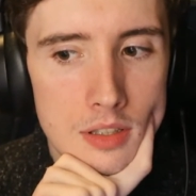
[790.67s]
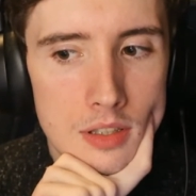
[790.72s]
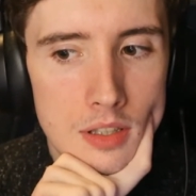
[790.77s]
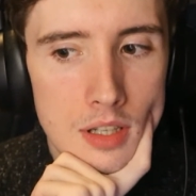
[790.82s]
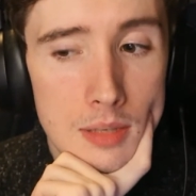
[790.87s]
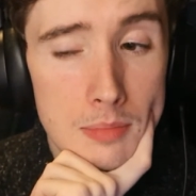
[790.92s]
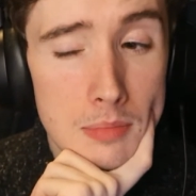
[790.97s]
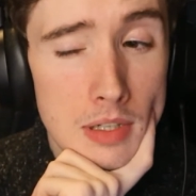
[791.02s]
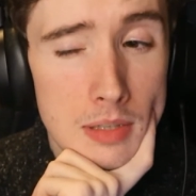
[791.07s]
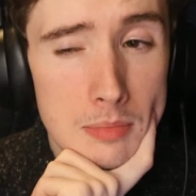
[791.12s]
I
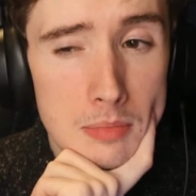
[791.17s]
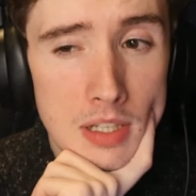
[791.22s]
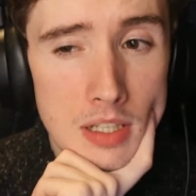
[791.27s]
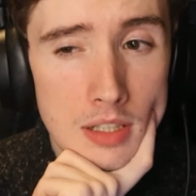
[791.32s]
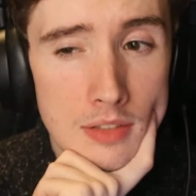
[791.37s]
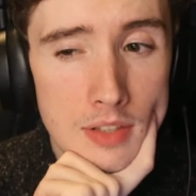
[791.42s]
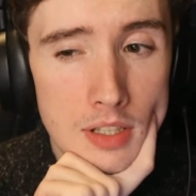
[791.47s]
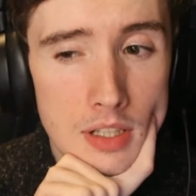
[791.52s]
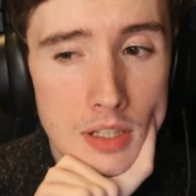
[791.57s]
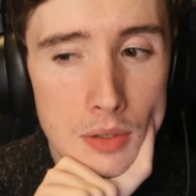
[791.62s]
might make a
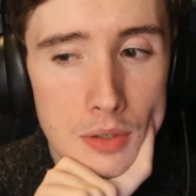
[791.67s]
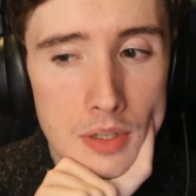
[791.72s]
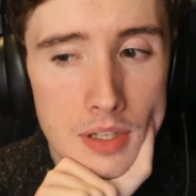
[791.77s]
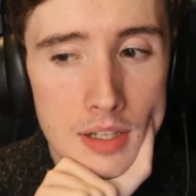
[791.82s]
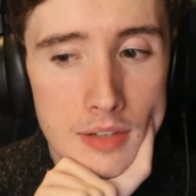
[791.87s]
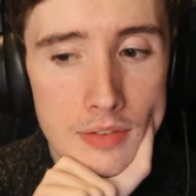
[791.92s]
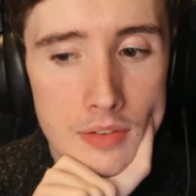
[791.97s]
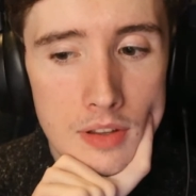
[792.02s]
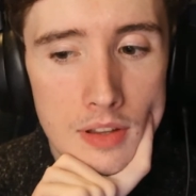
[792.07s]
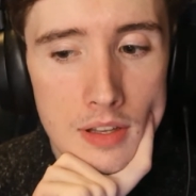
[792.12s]
video on it
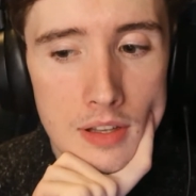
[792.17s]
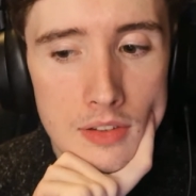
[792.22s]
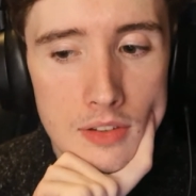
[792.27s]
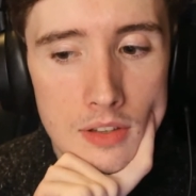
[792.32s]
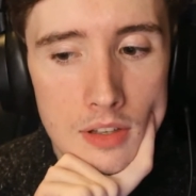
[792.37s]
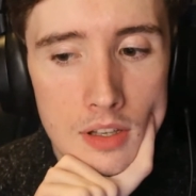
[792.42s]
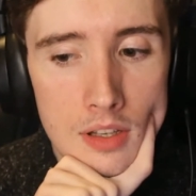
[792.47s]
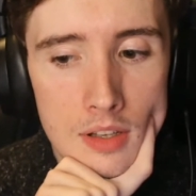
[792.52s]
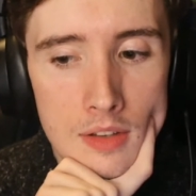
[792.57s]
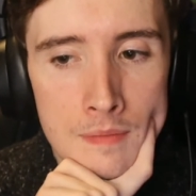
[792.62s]
after this,
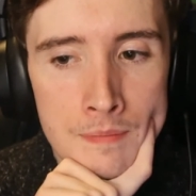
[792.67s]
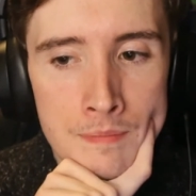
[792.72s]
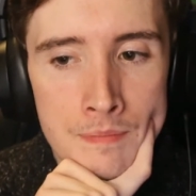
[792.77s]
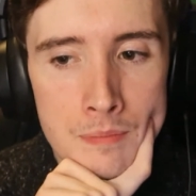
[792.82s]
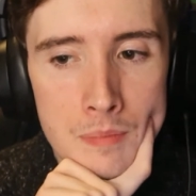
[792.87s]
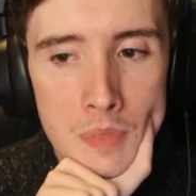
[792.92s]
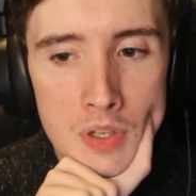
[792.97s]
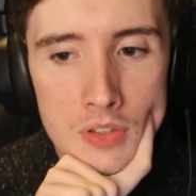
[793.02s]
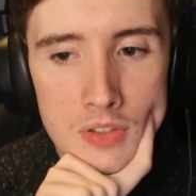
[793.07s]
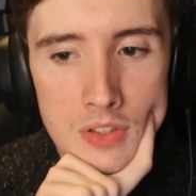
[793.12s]

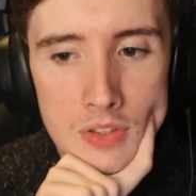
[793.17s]
because